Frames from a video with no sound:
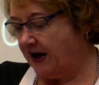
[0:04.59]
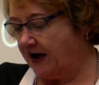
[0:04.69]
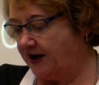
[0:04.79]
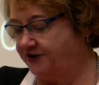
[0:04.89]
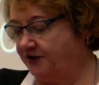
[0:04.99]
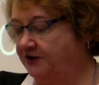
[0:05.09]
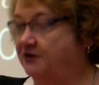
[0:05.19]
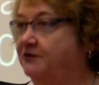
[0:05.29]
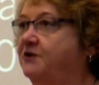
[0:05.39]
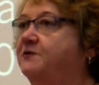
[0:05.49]
to
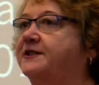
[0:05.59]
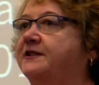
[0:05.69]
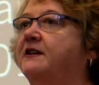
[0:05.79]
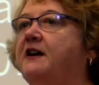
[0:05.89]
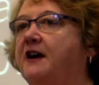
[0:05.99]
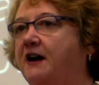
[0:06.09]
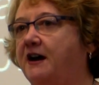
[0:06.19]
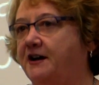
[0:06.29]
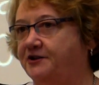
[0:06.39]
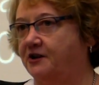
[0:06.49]
introduce
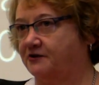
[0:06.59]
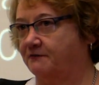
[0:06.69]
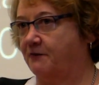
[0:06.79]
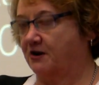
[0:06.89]
Dr.